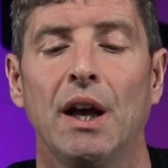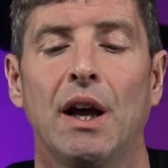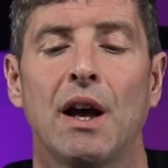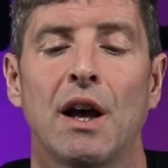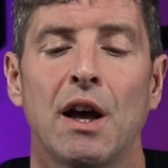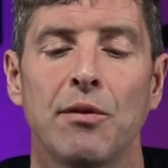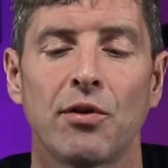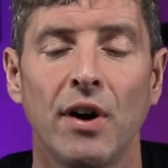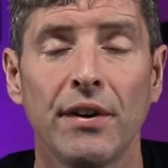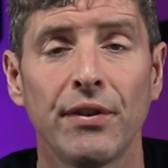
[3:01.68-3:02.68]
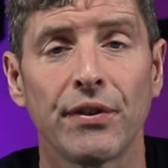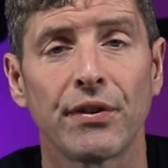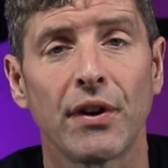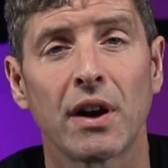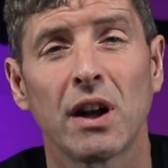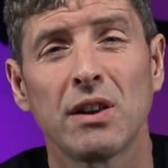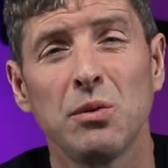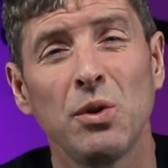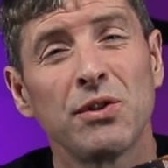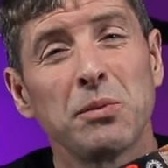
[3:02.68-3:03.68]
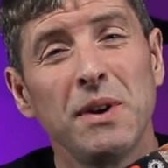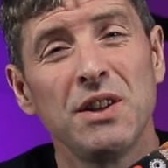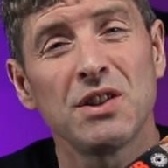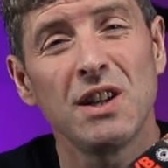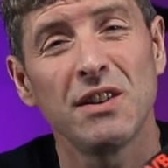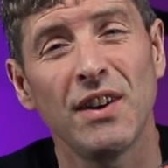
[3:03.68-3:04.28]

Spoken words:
fluorescence, and I got the ones immediately